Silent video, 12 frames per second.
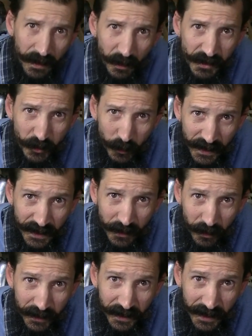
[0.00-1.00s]
Now it's really
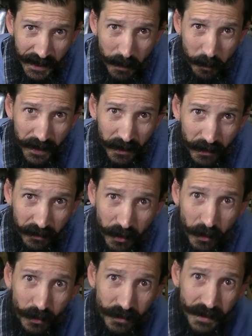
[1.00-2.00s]
looking like a pile of
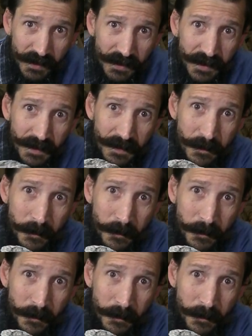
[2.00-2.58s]
coals, doesn't it?